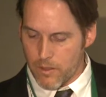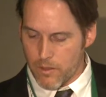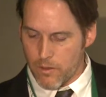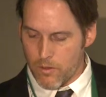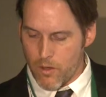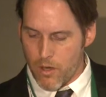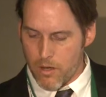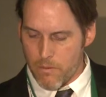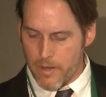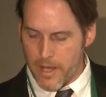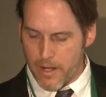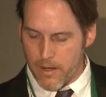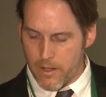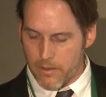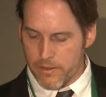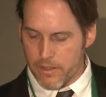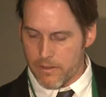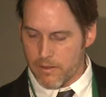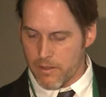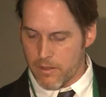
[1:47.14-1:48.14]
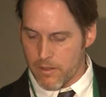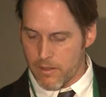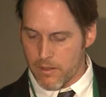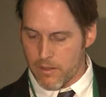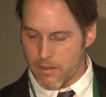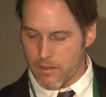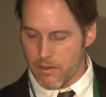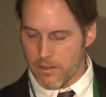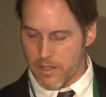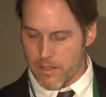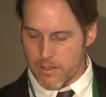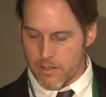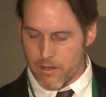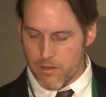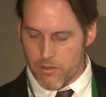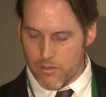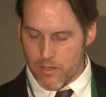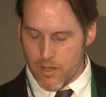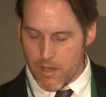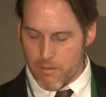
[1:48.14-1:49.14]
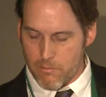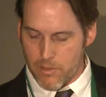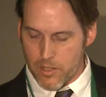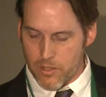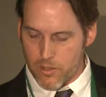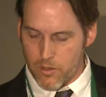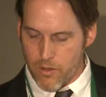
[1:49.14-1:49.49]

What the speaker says: thought about. The list goes on much